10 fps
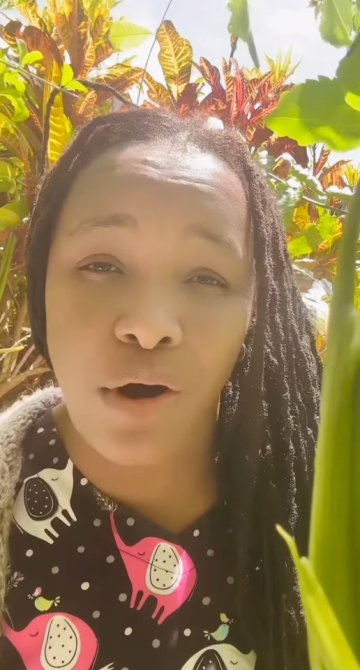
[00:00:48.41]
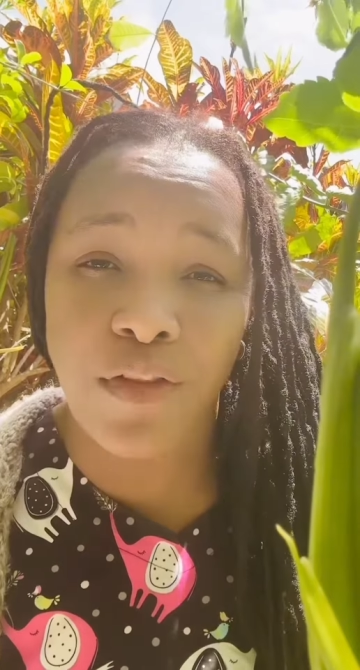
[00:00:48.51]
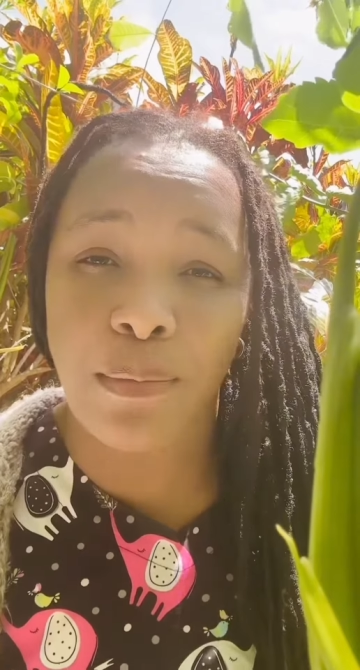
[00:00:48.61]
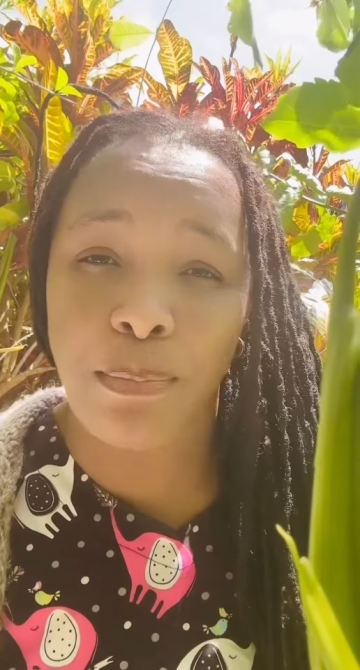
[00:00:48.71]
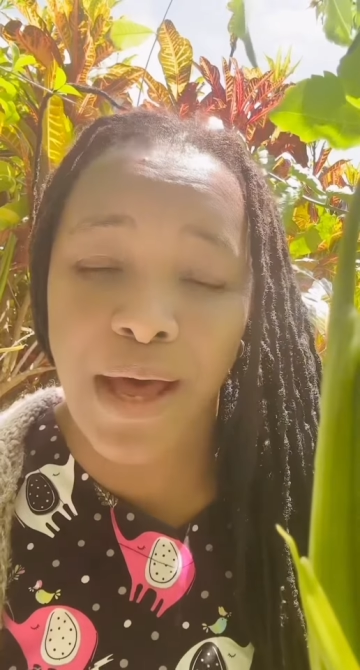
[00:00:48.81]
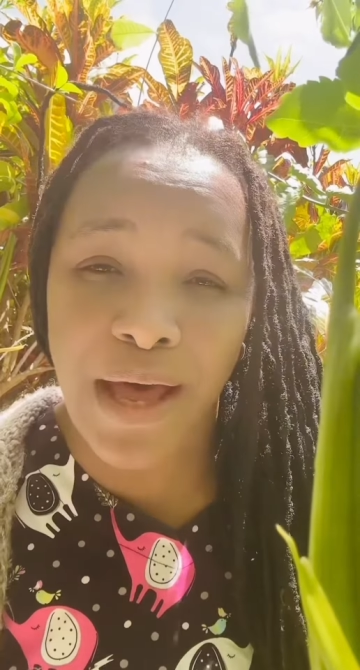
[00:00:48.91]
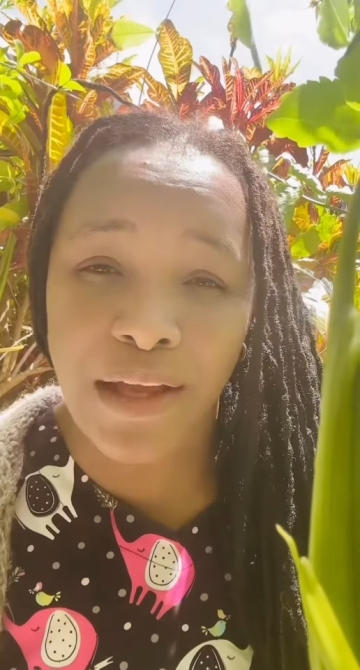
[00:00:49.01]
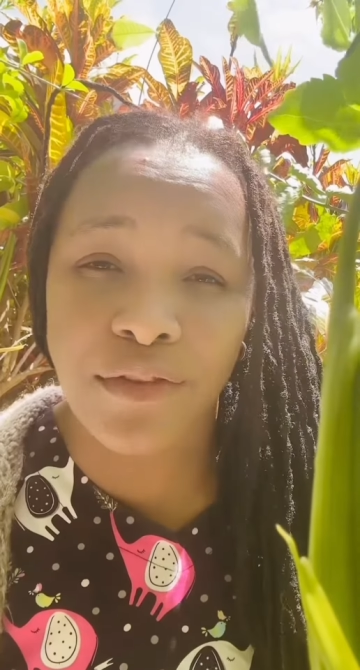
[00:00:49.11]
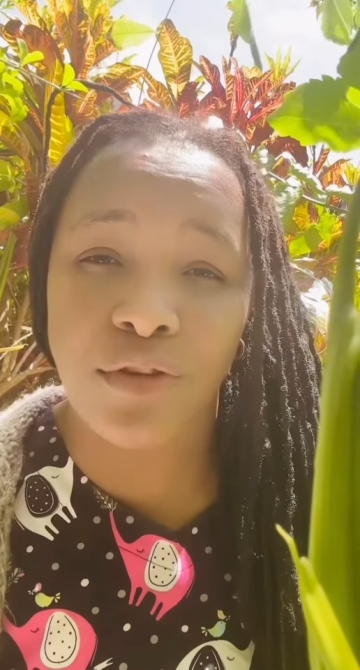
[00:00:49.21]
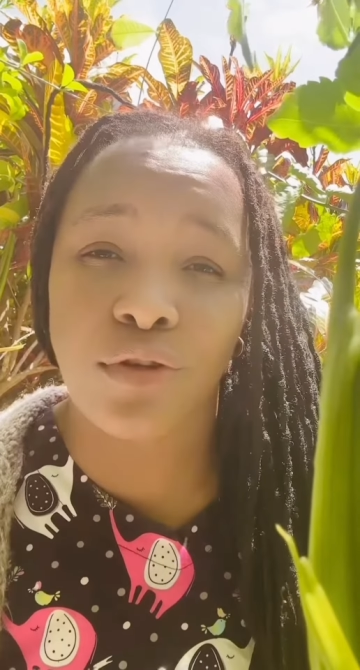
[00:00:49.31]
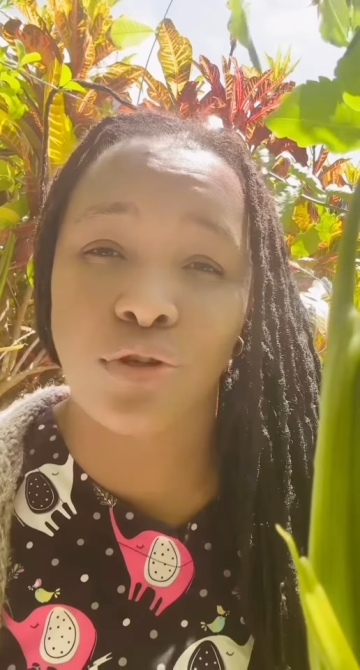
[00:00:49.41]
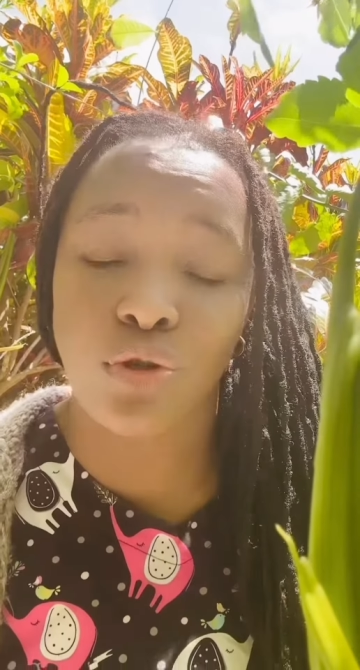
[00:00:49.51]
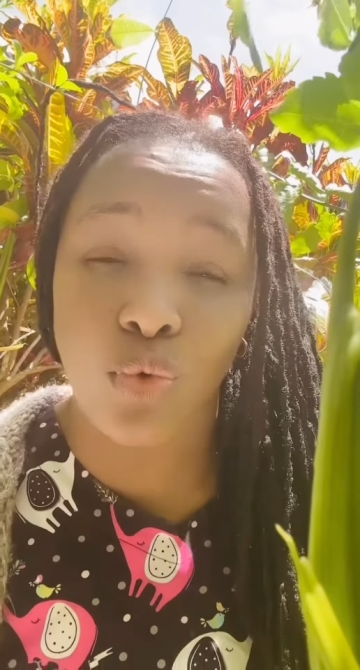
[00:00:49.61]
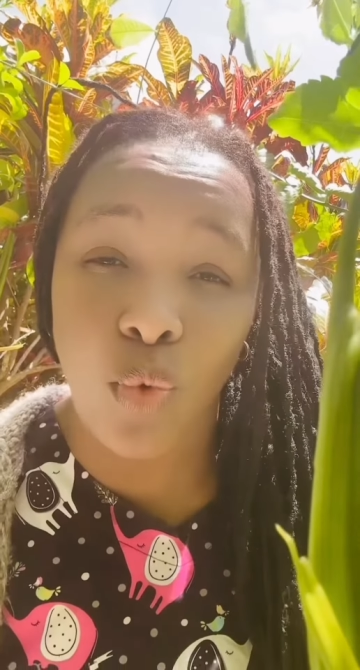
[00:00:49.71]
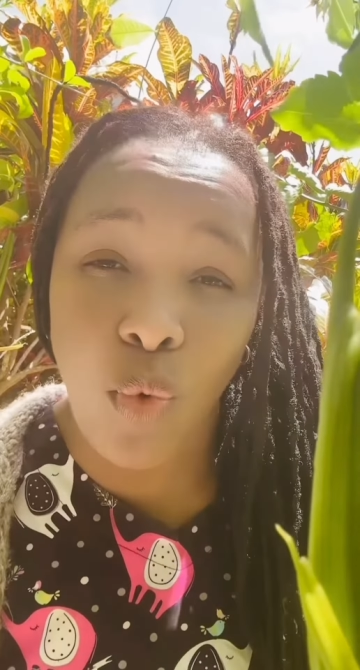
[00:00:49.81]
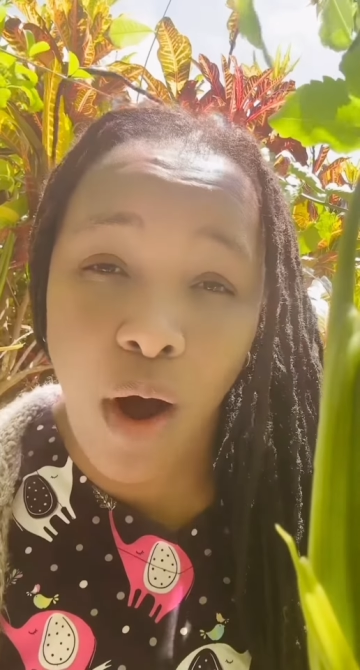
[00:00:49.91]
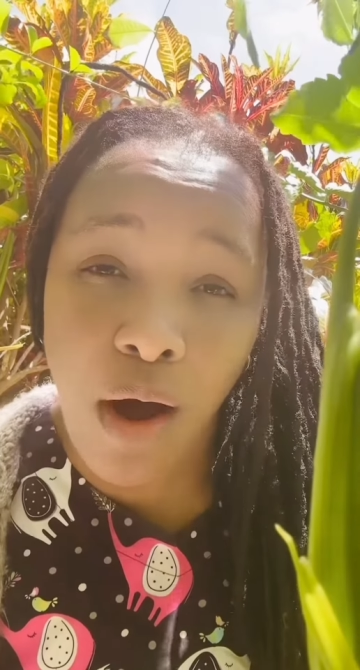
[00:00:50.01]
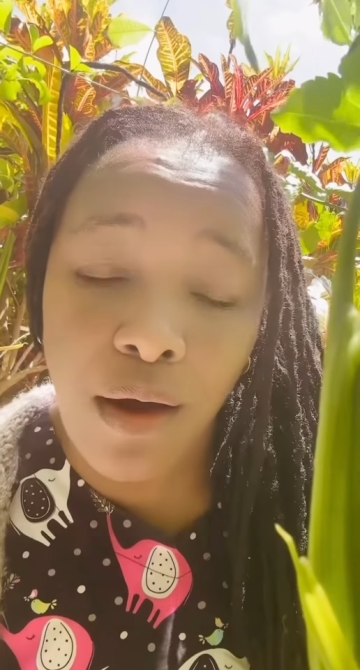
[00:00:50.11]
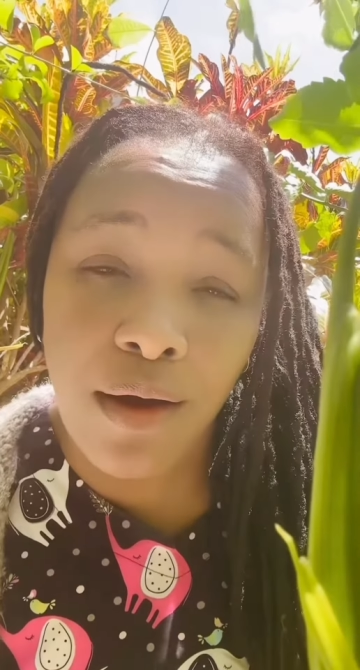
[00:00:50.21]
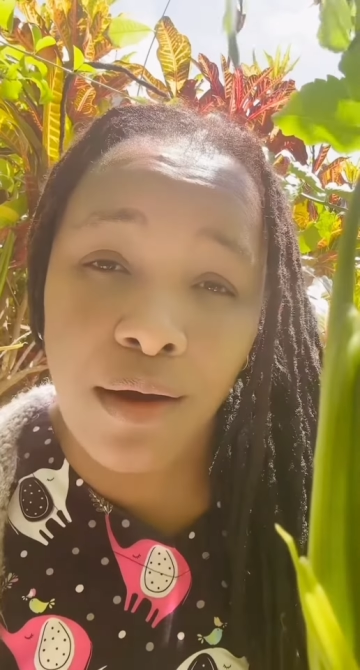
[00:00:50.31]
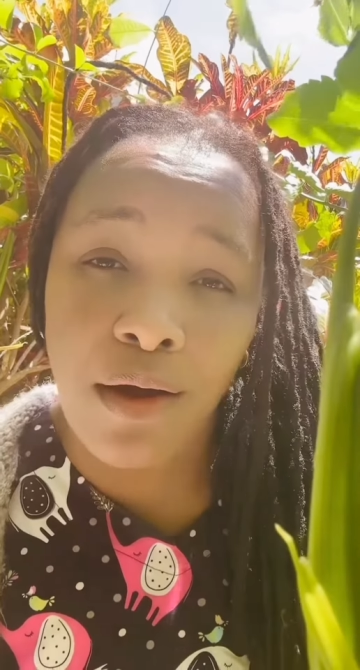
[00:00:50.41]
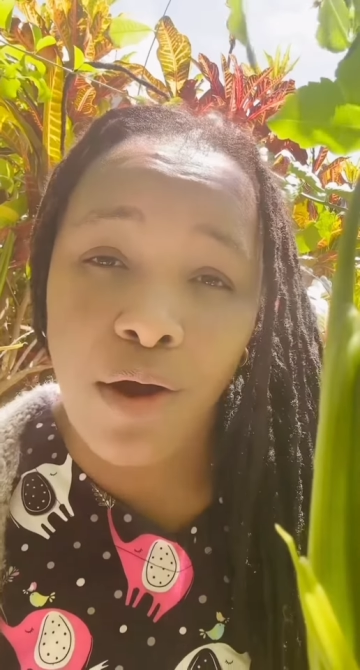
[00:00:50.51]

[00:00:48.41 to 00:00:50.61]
or the path you walk,